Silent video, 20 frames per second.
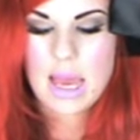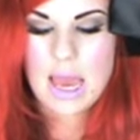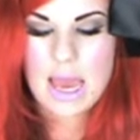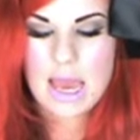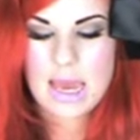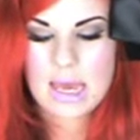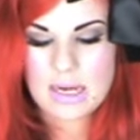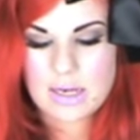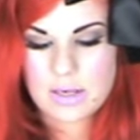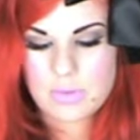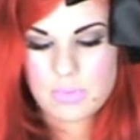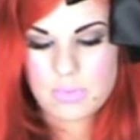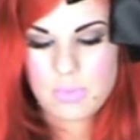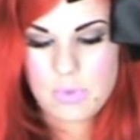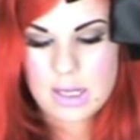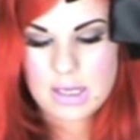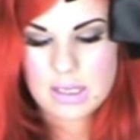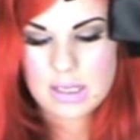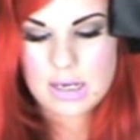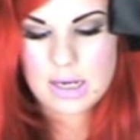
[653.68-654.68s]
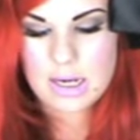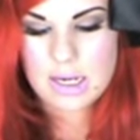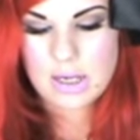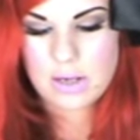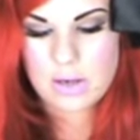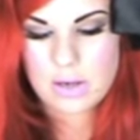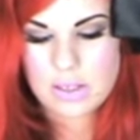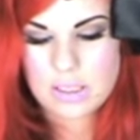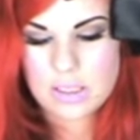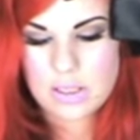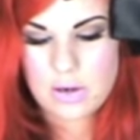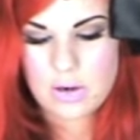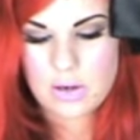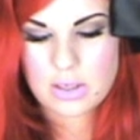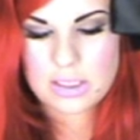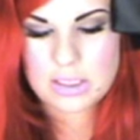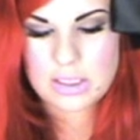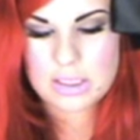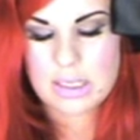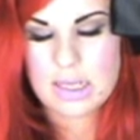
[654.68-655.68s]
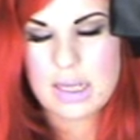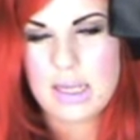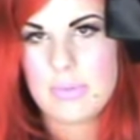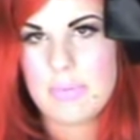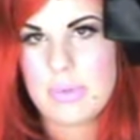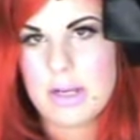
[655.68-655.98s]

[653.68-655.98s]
And one that I use constantly,